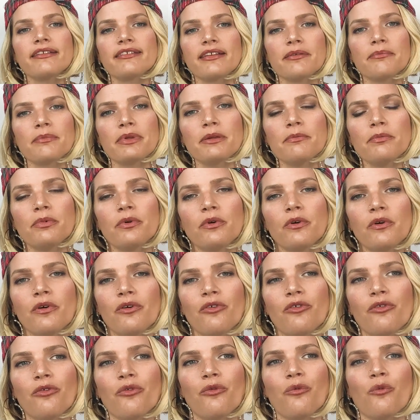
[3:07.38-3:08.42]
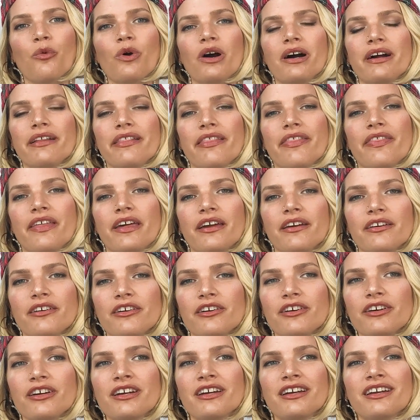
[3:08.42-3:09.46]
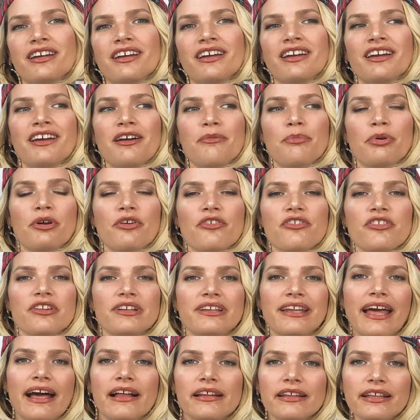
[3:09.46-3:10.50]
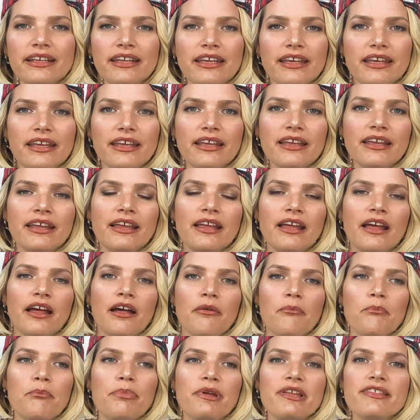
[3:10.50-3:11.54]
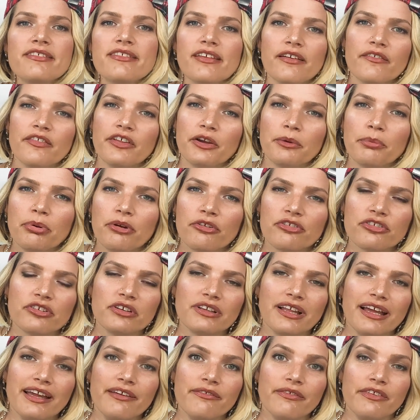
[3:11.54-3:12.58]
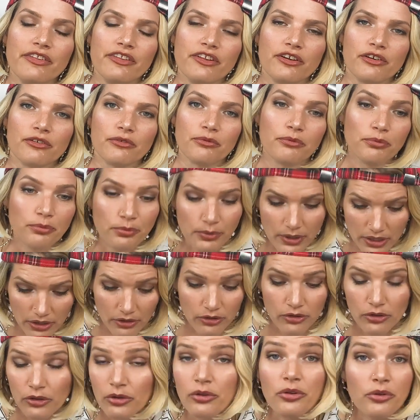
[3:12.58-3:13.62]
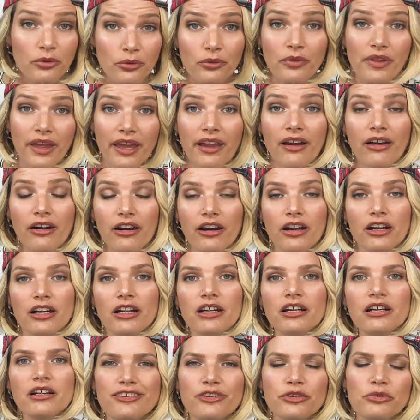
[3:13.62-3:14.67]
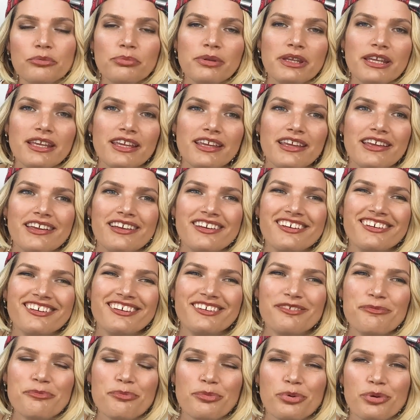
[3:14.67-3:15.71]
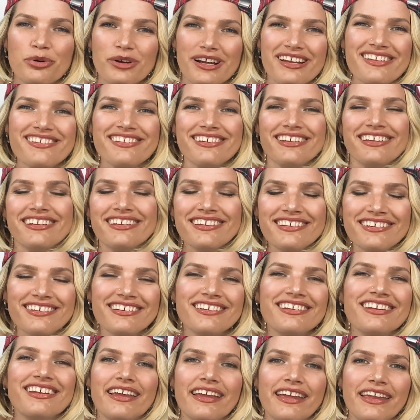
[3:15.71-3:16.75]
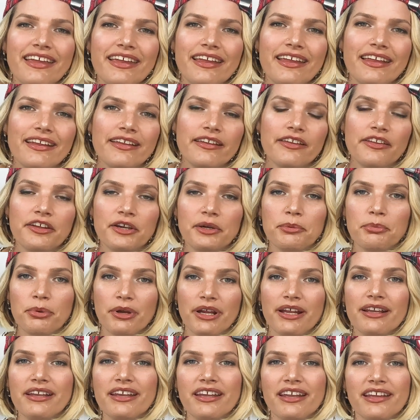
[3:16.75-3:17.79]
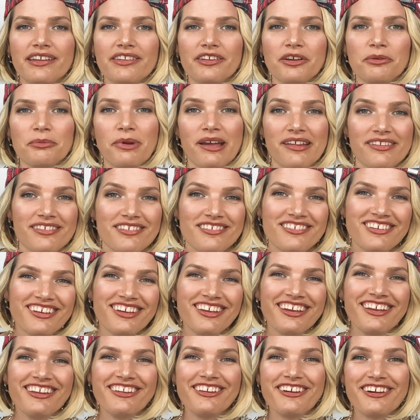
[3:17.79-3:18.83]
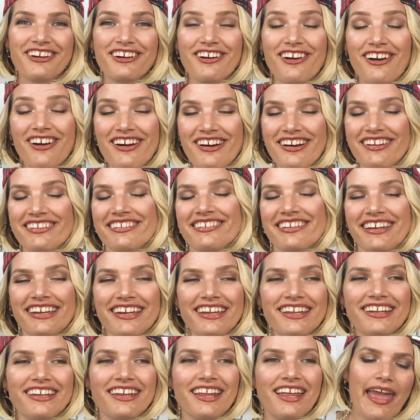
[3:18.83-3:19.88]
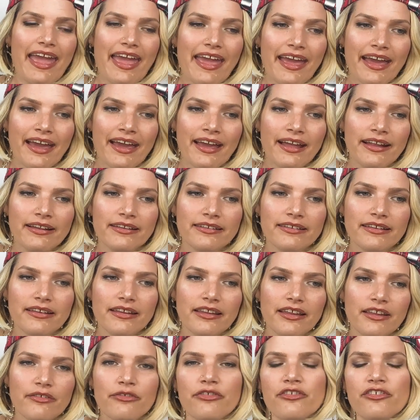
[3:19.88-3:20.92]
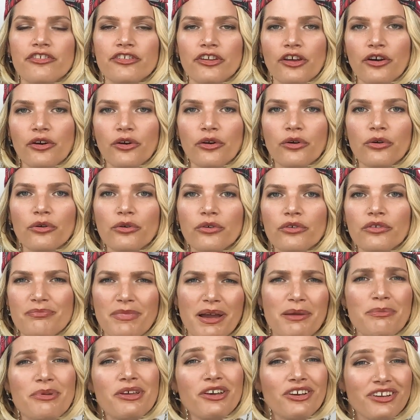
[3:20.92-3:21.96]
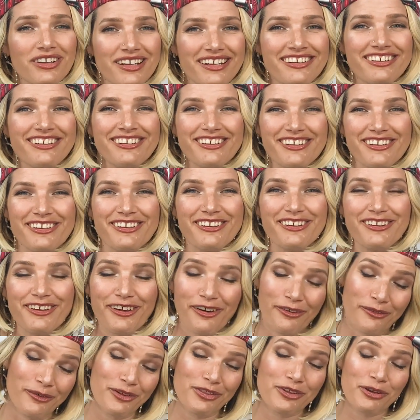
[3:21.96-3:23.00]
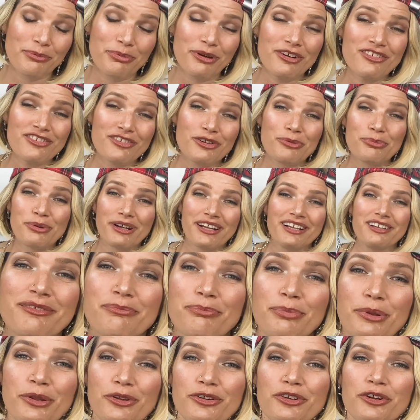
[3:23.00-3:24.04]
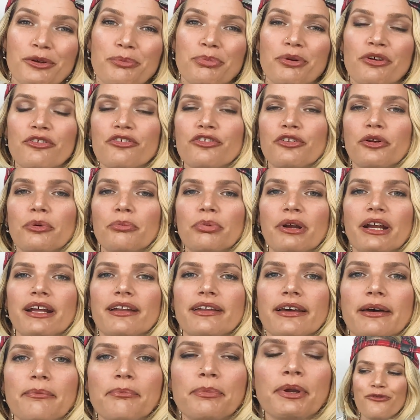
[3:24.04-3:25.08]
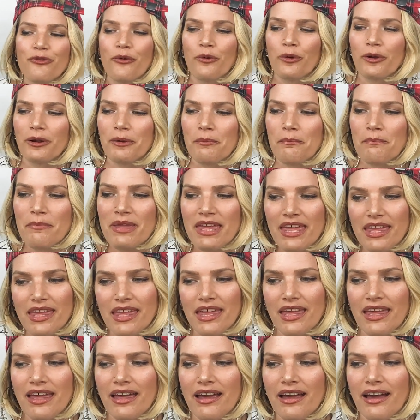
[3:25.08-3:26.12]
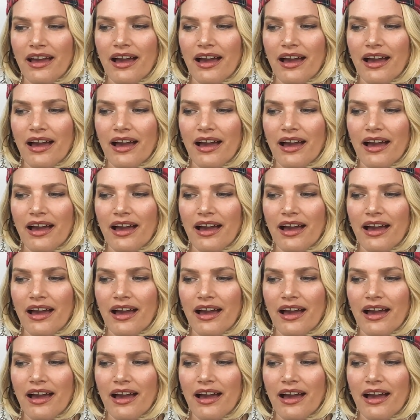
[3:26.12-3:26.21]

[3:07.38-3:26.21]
some people want their personality, bits of their personal life and their real who they are to be present in their branding and their messaging and their content. And if so, it might be a good idea to go with your personal brand, build your personal brand up. For me,